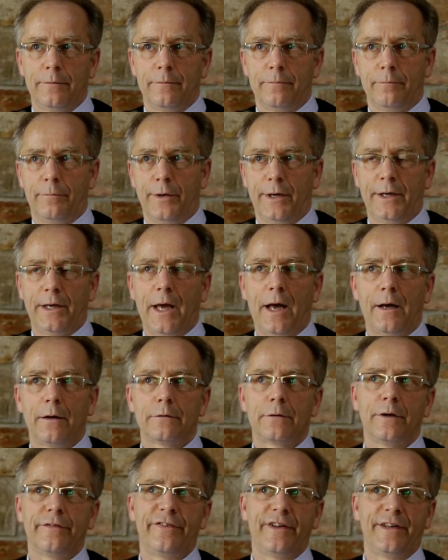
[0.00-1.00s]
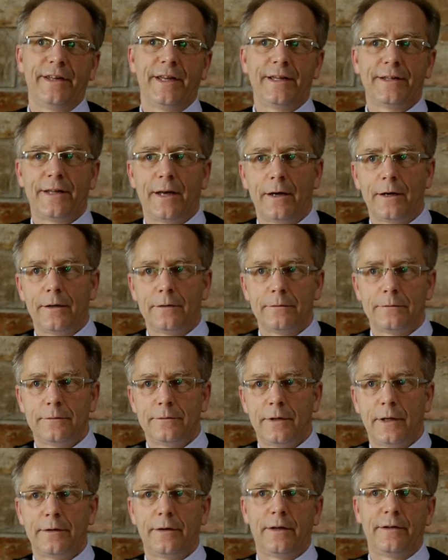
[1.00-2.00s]
brings out of any doubt
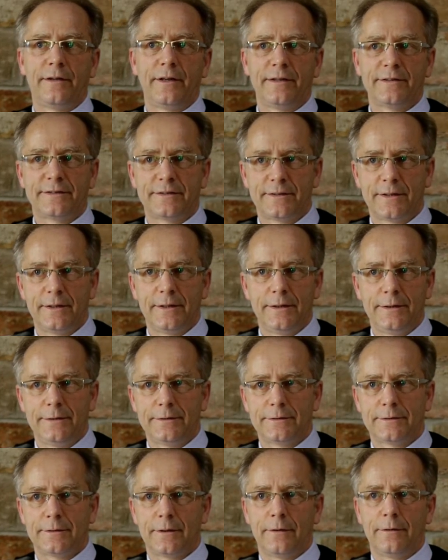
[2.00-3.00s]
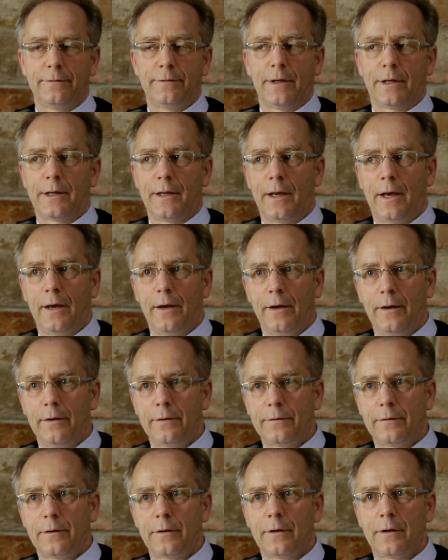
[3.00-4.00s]
that the disease of the
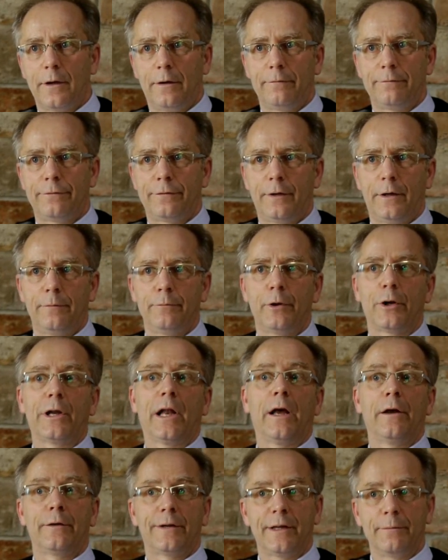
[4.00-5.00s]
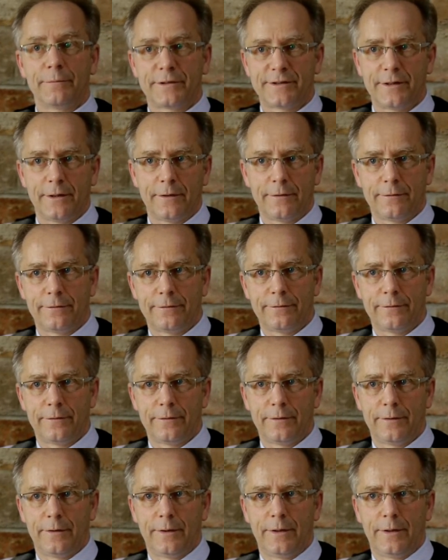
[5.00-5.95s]
client comes from the client himself.